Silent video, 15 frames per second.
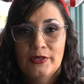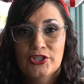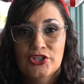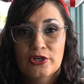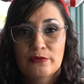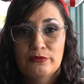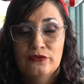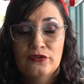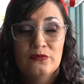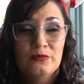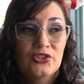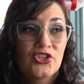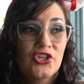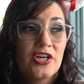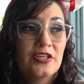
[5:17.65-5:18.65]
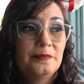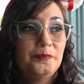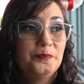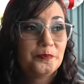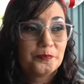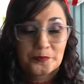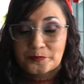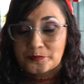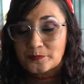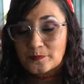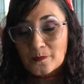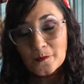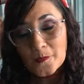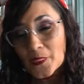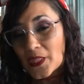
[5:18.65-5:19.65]
way, shape, or form. It's not
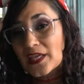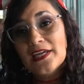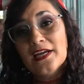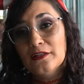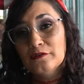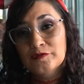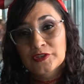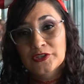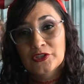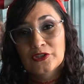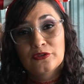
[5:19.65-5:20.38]
California